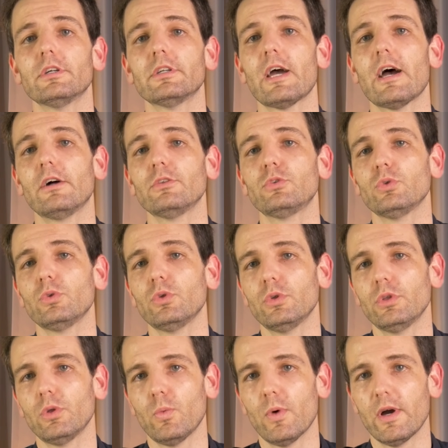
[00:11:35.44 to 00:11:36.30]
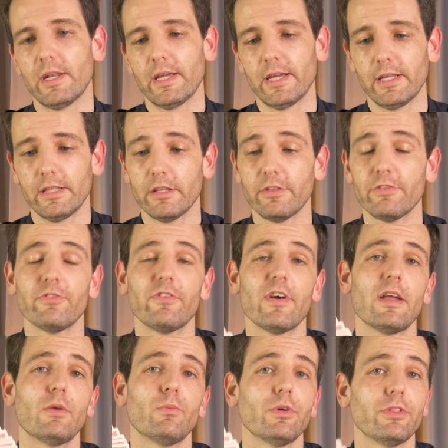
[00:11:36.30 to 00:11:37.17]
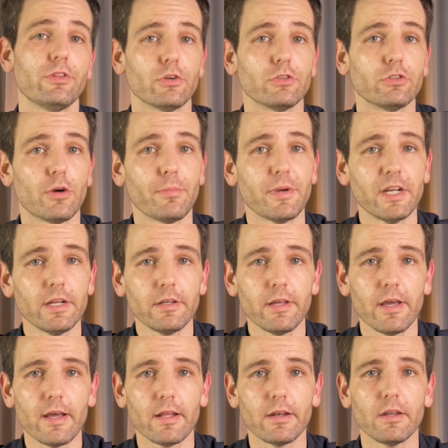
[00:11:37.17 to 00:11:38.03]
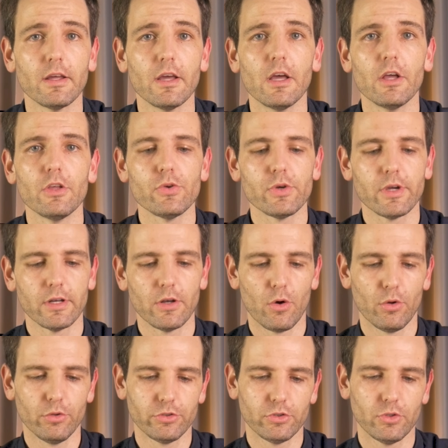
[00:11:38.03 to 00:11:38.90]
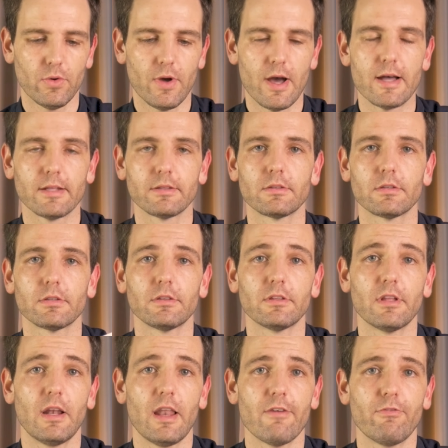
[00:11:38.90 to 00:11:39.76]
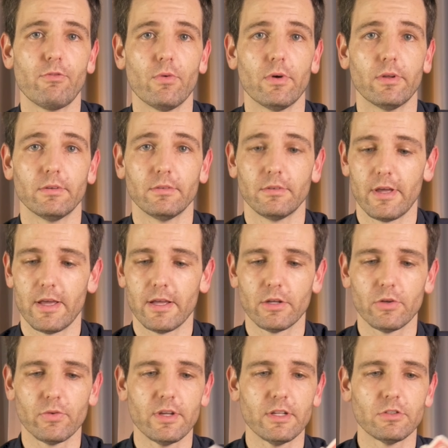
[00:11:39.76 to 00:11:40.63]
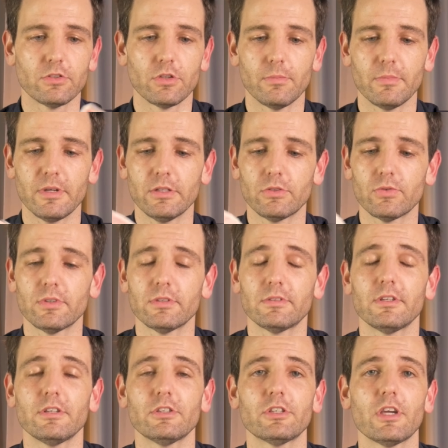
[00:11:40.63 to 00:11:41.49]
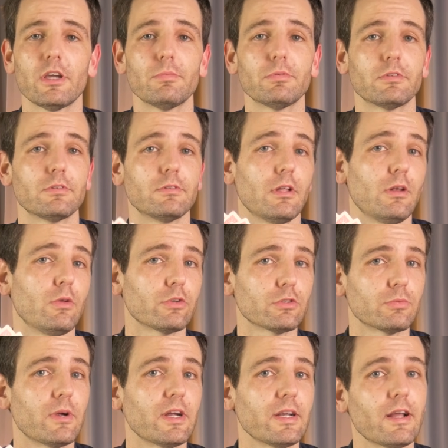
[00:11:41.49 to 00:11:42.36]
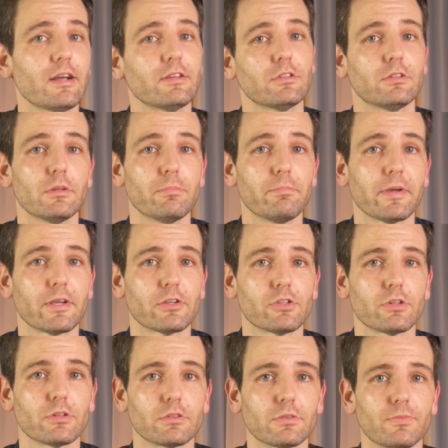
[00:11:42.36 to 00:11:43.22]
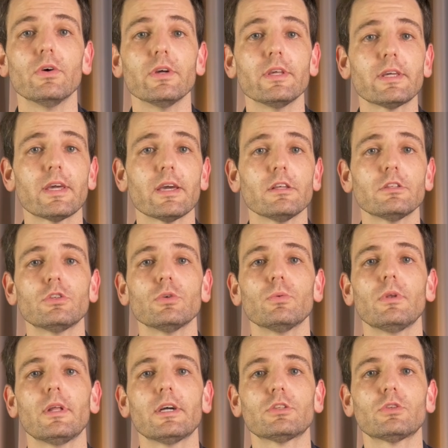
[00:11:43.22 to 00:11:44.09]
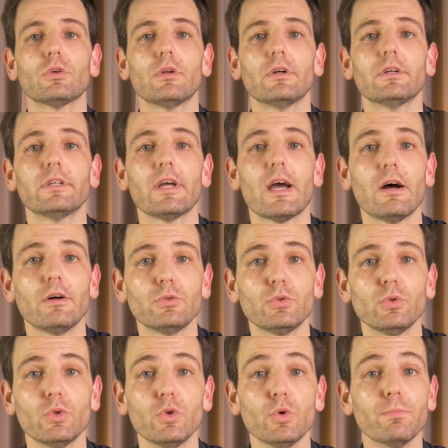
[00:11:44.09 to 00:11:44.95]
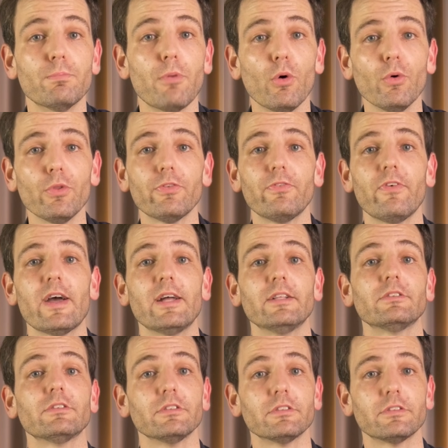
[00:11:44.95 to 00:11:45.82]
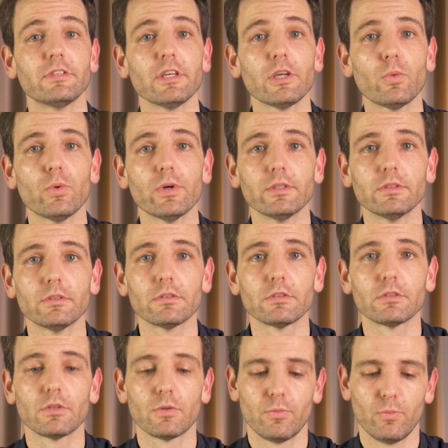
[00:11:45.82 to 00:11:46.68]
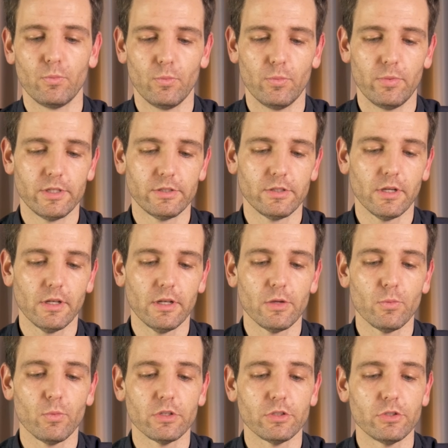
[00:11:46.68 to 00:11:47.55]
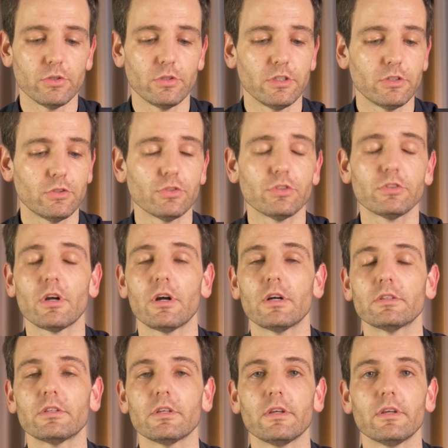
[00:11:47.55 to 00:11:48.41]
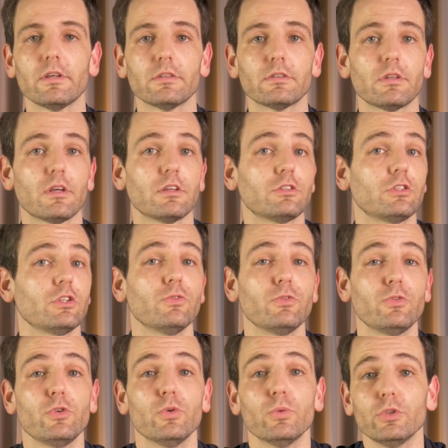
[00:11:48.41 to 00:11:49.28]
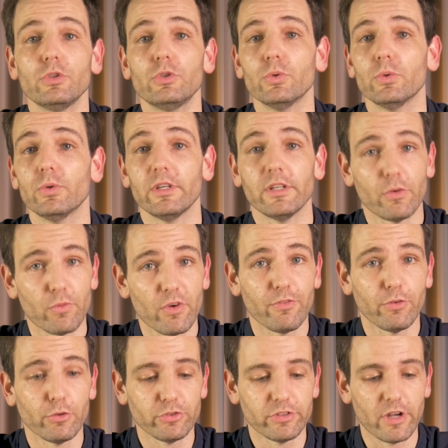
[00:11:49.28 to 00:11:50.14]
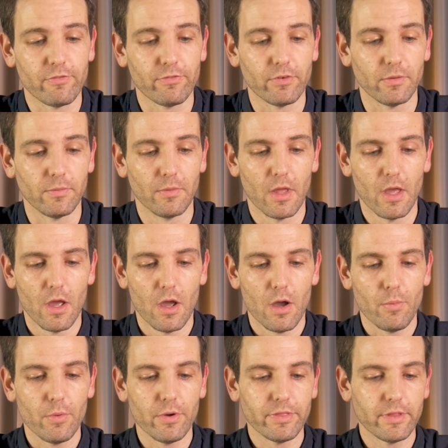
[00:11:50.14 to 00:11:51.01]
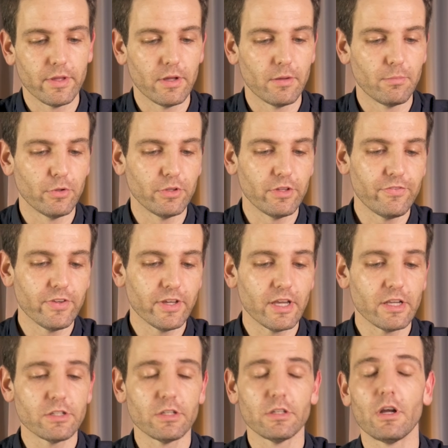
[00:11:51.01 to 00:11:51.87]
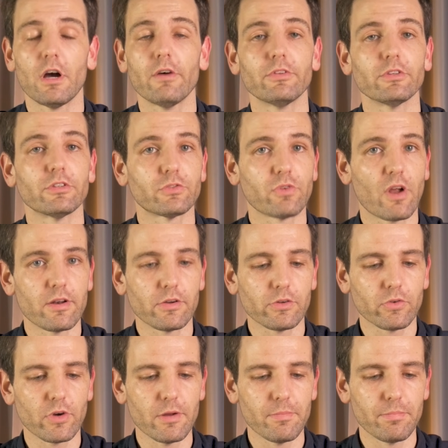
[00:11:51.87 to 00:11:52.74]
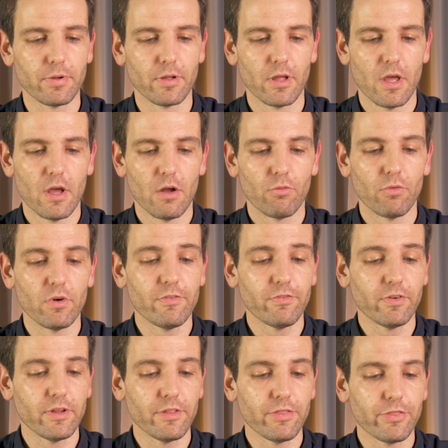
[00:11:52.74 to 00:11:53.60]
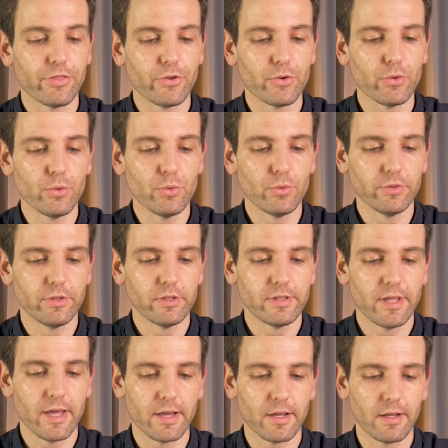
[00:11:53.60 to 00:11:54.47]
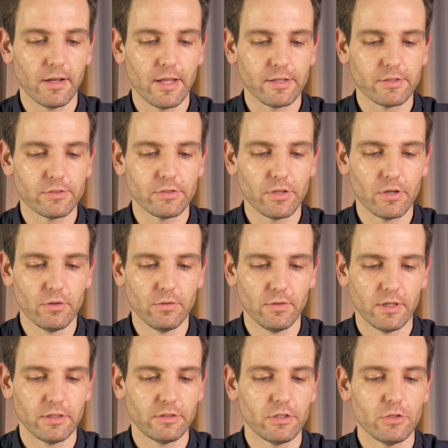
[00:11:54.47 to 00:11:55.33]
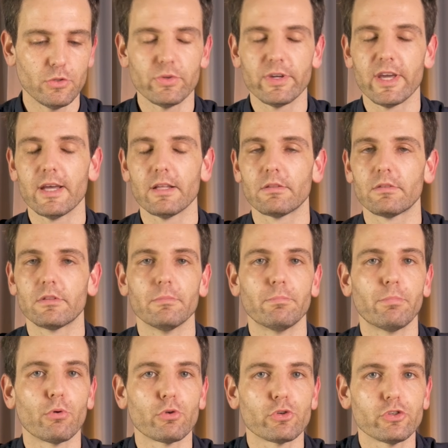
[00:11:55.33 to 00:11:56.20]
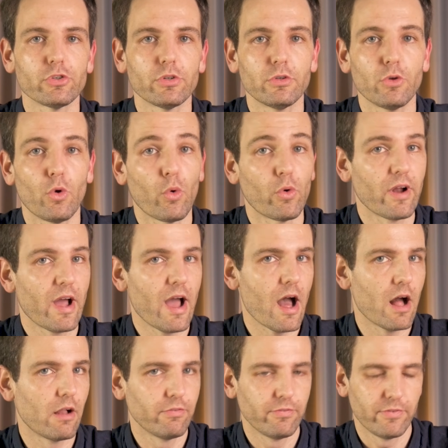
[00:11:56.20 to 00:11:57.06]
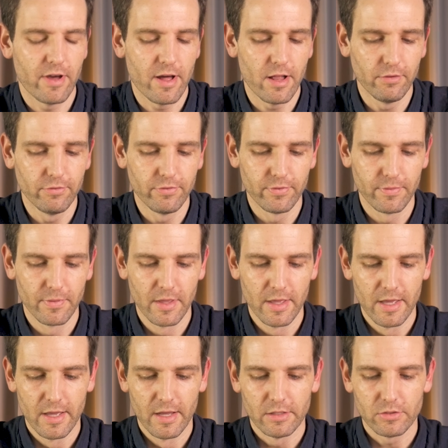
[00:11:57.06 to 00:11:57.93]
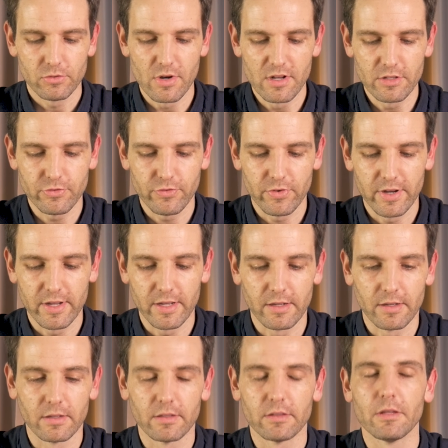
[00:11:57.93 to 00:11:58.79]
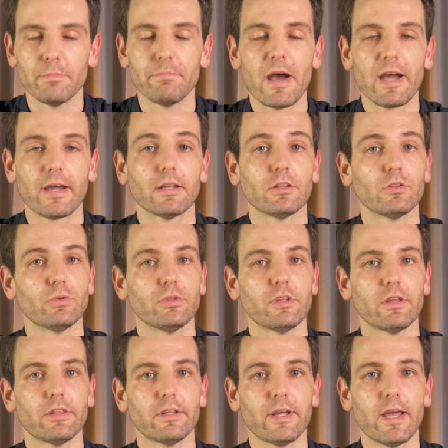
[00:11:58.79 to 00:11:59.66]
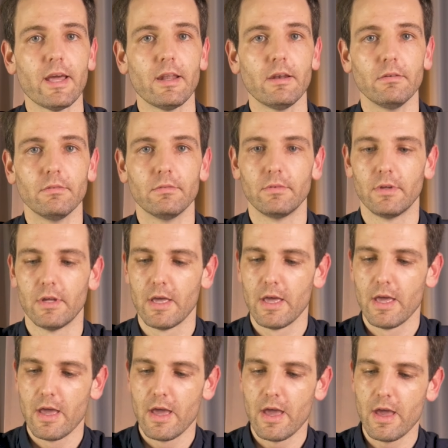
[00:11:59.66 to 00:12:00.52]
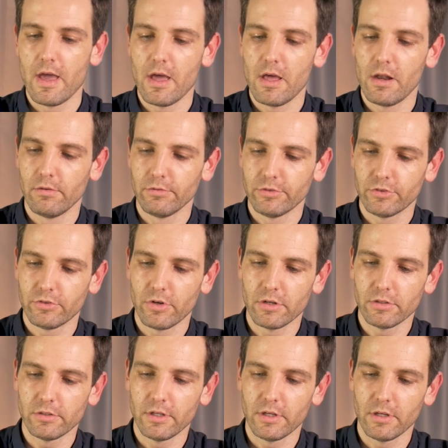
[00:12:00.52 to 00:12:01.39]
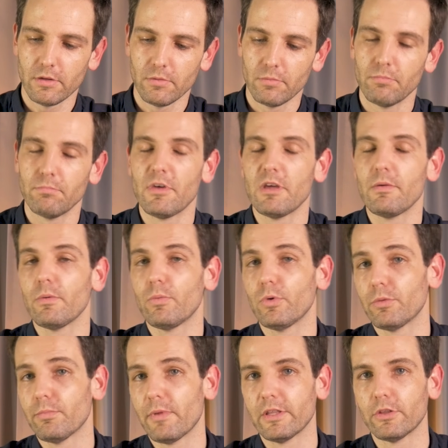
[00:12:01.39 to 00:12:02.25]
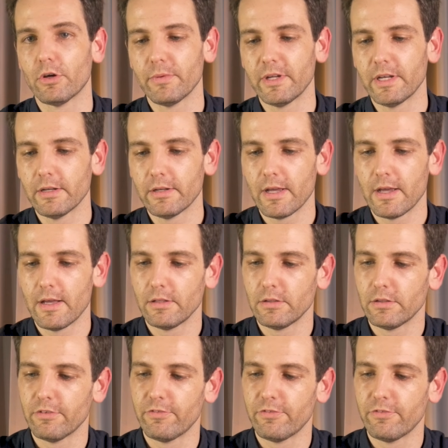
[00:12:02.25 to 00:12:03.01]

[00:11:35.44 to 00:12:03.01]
how to do the one-handed fan with your dominant hand, you can also add the left one and create some interesting shapes that looks very nice on the pictures. In case you would like to learn how to do both fans in sequence, basically what you need to start is as if you would do in a riffle shuffle, with a modification of the straddle grip, riffling through the deck like so until you get the portion or half-half, transferring the packet to the other hand, and starting maybe with my dominant hand, the